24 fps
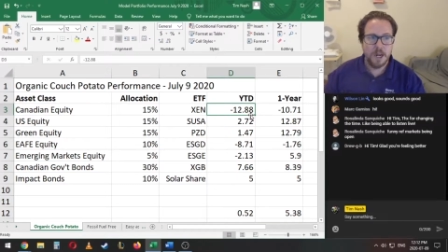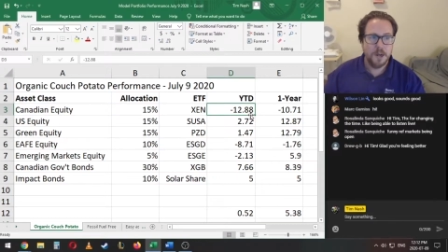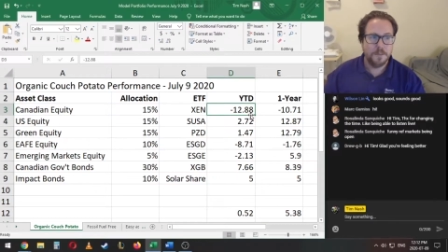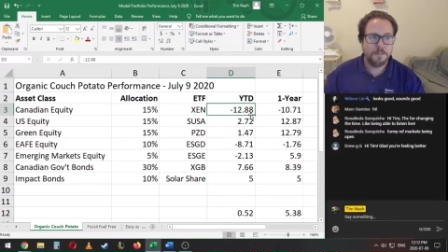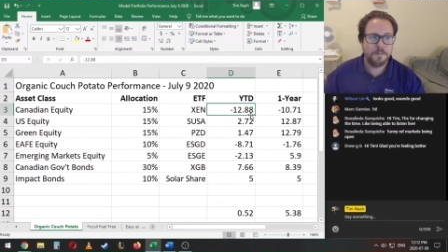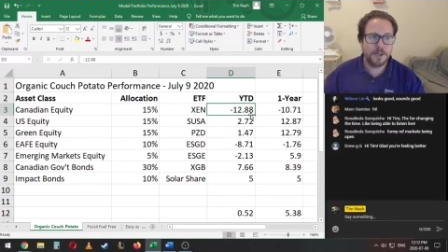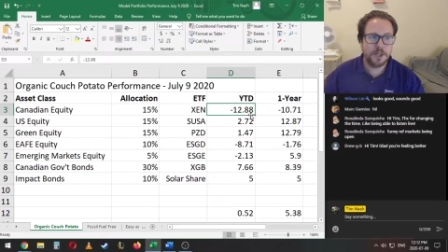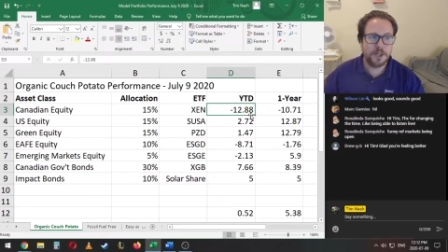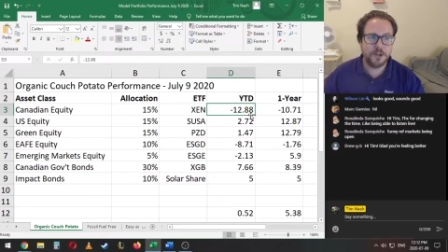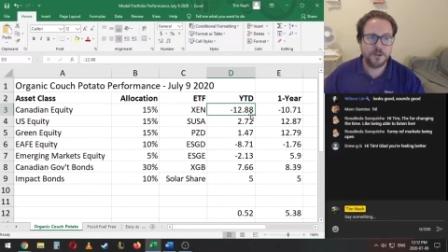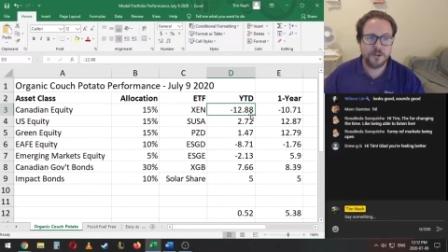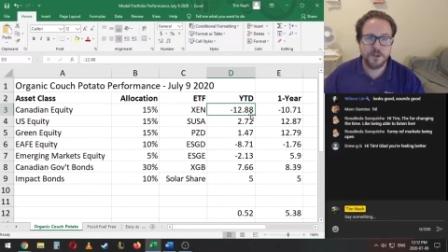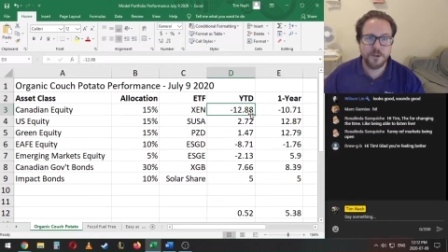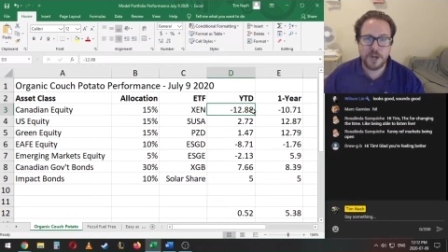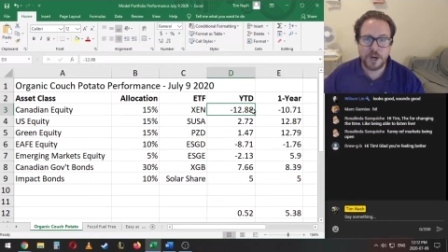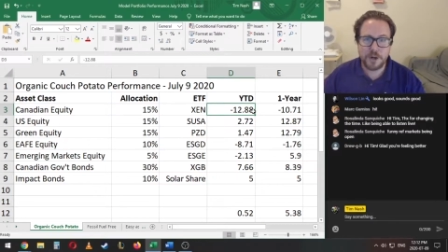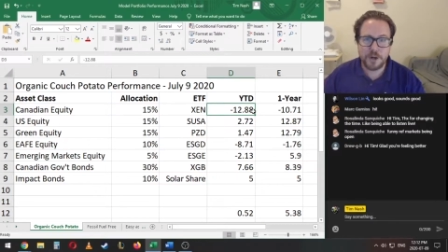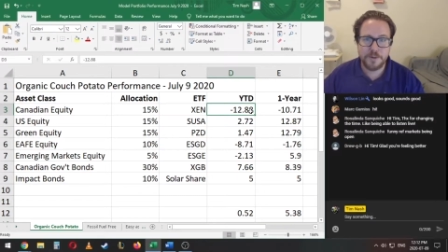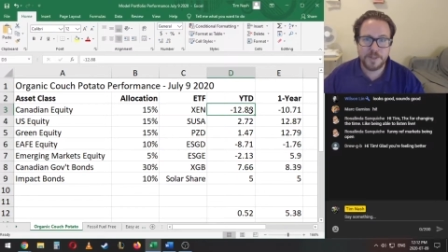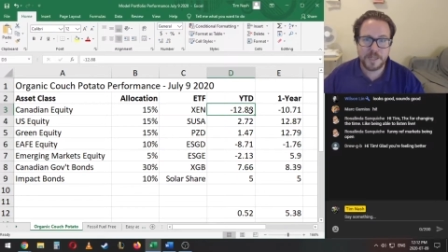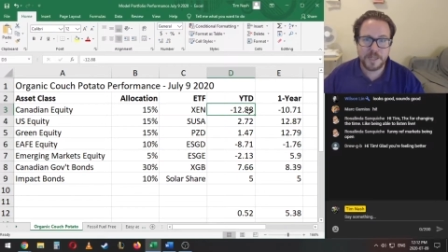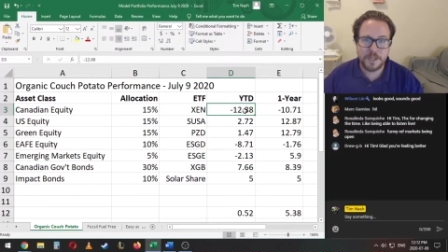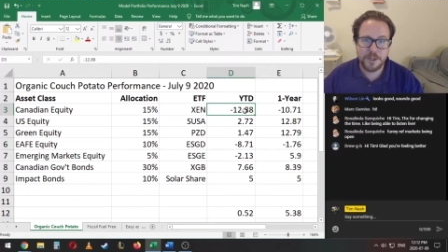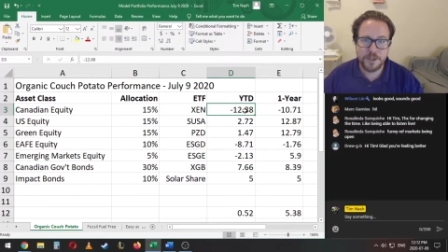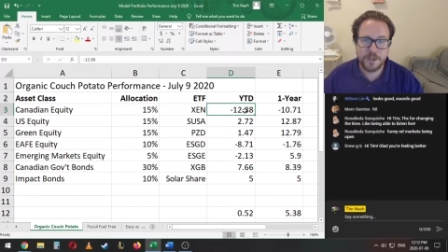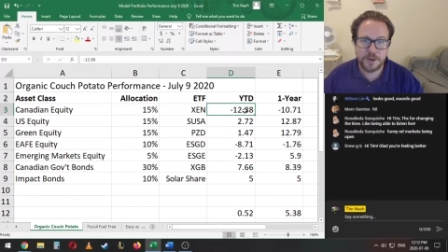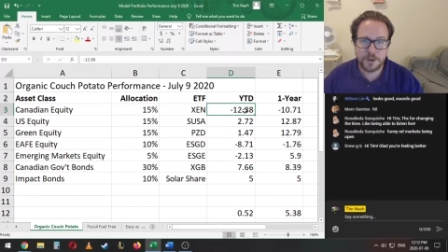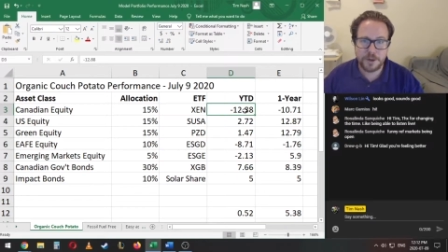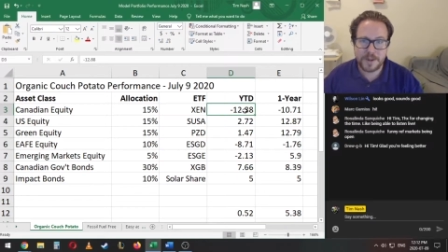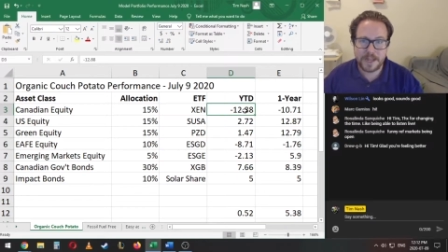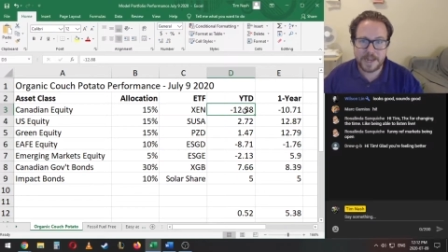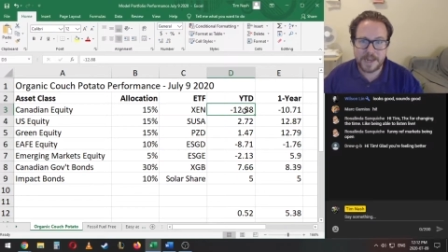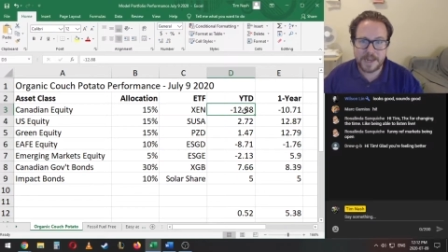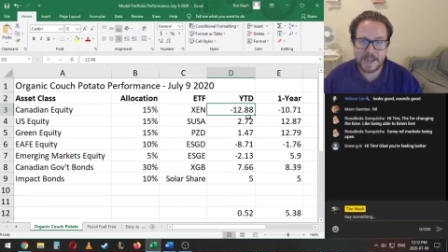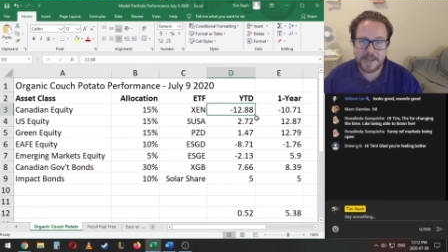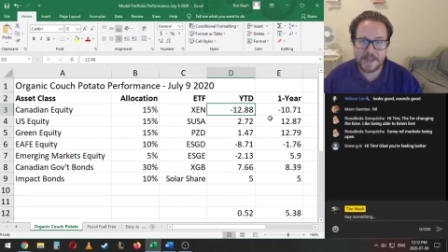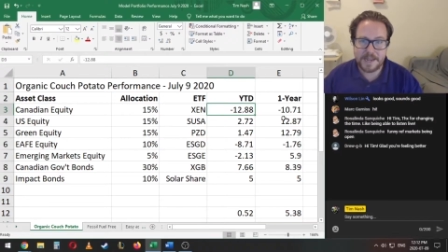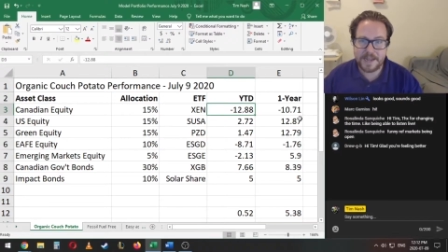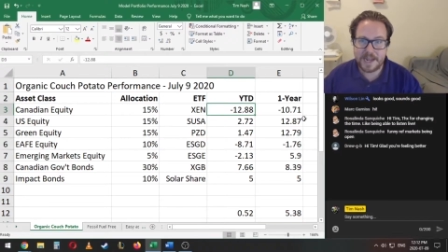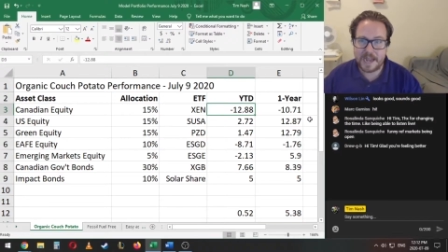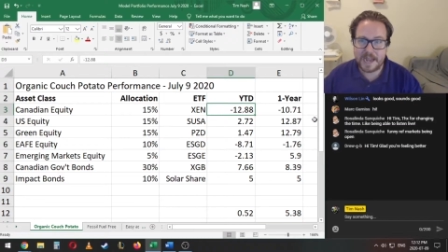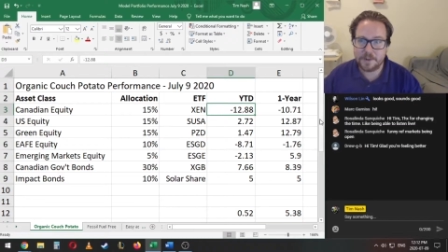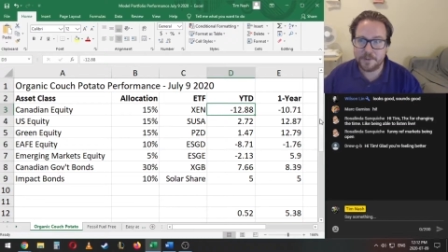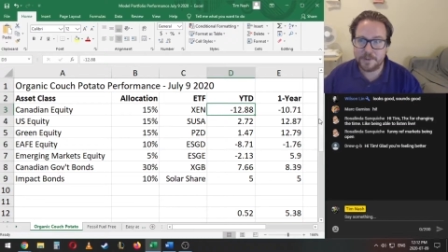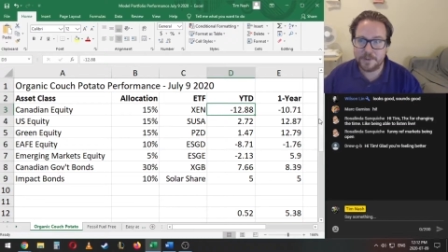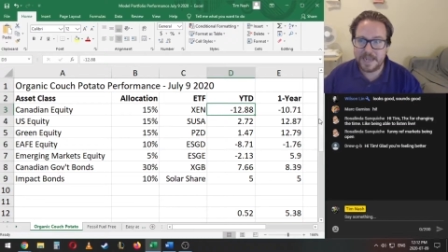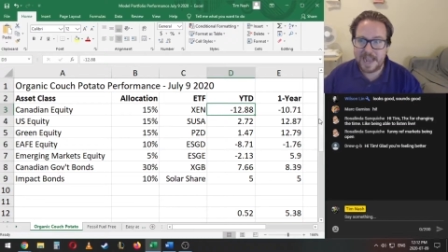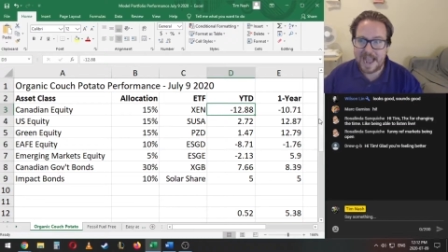But just know that, Canadian
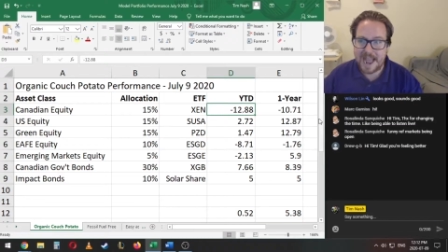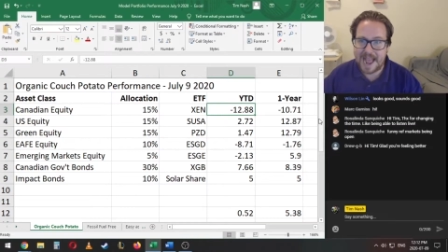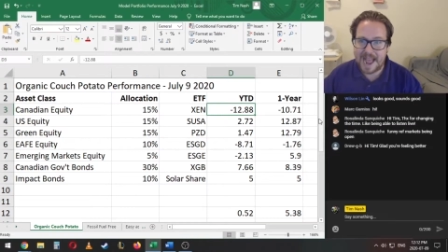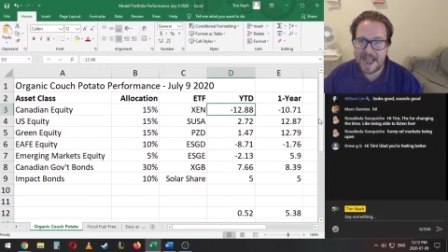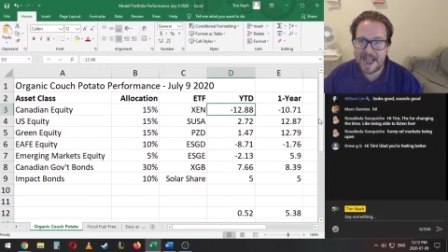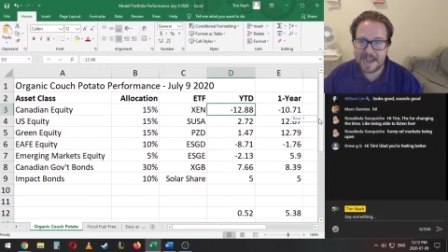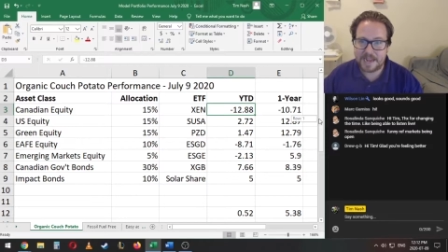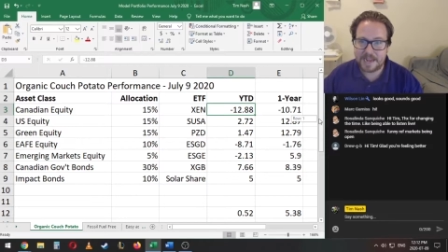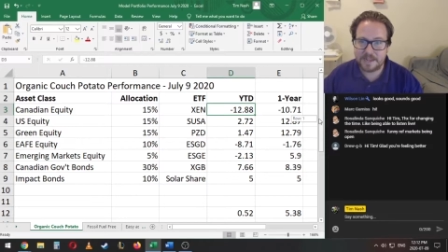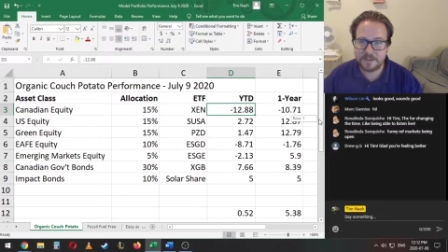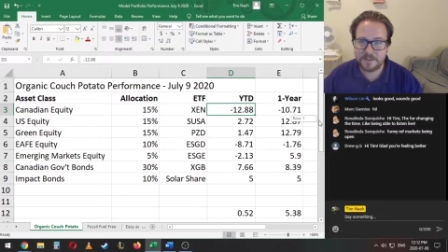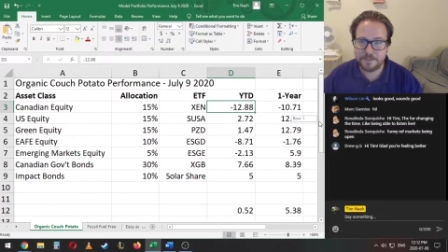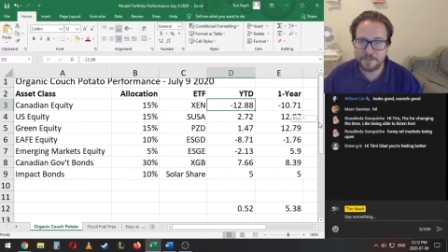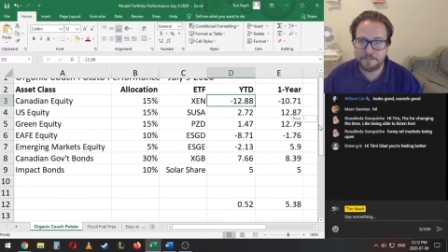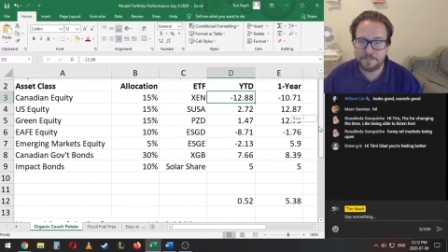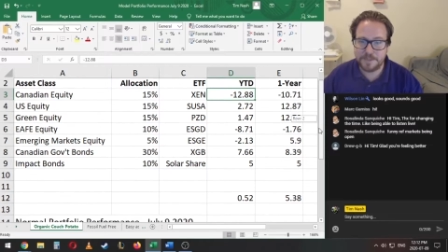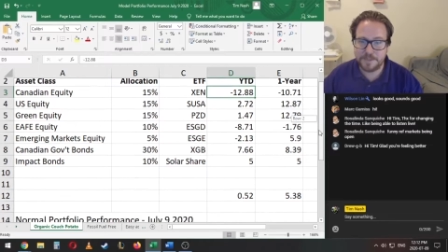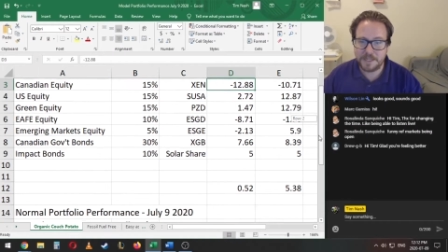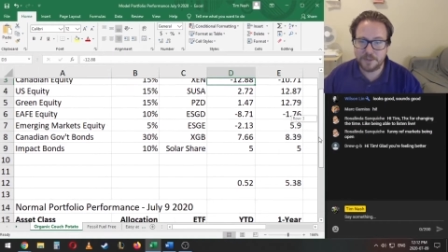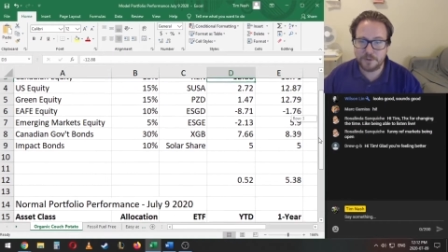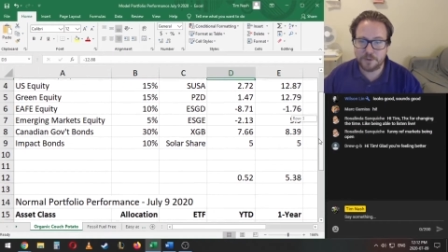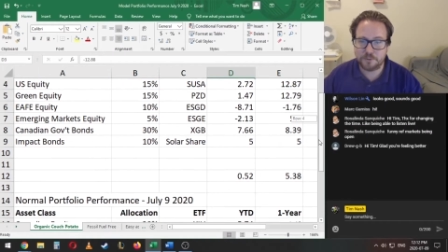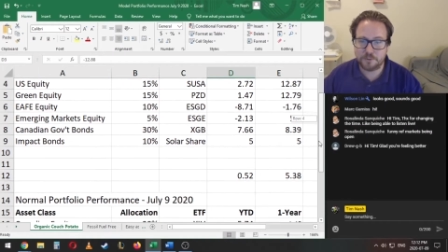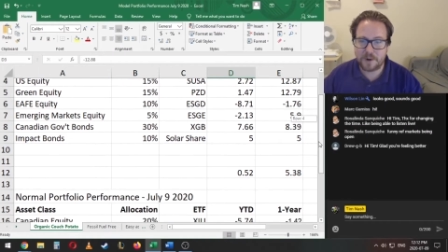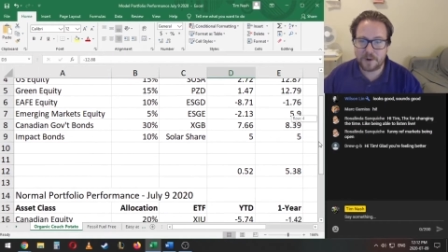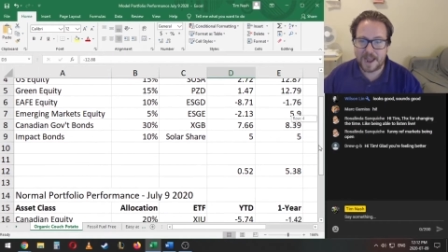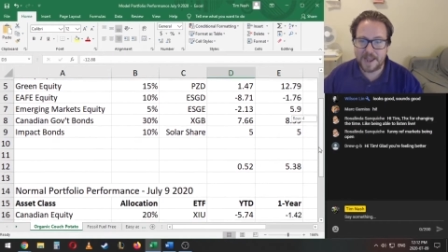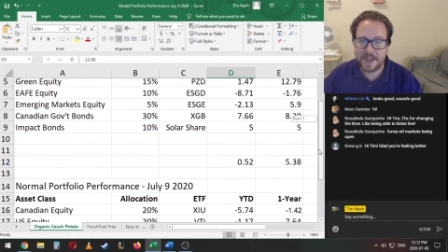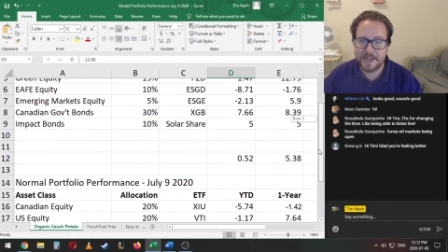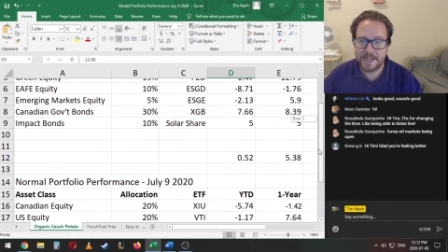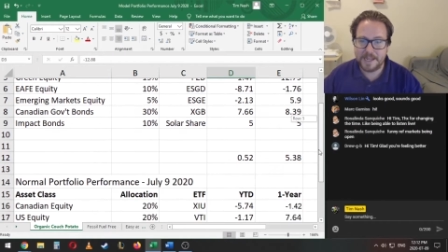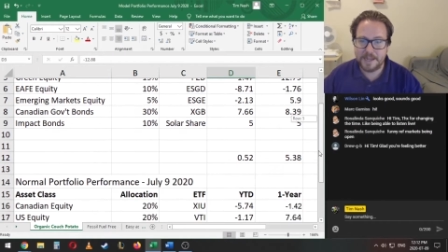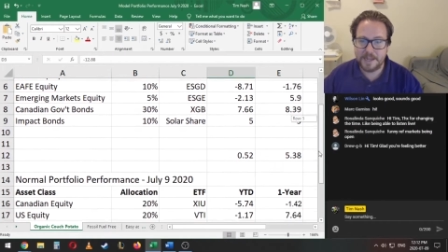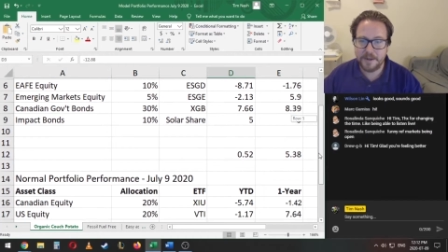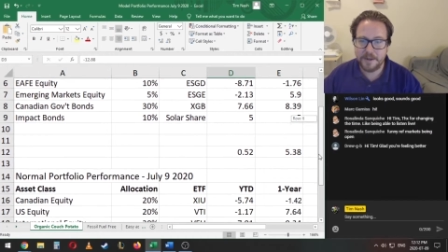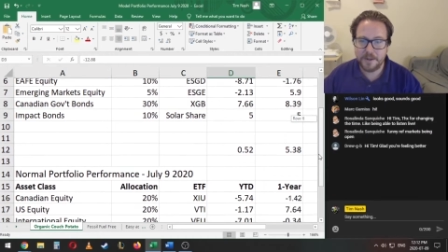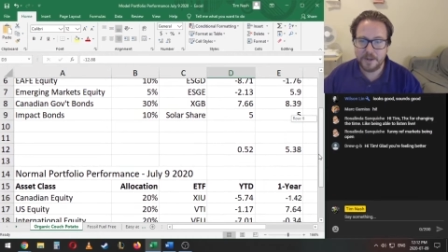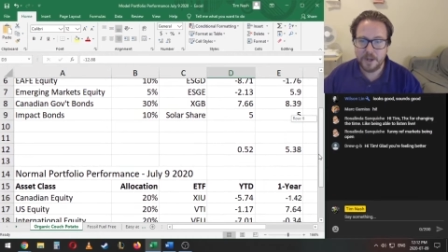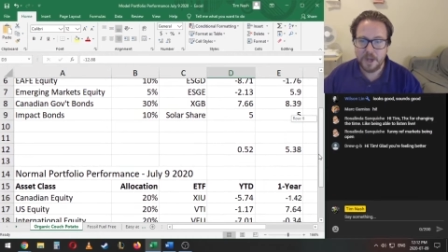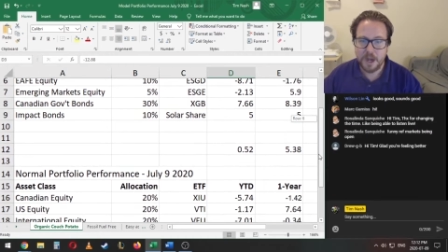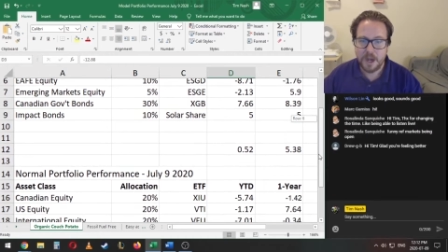equity has been dragging.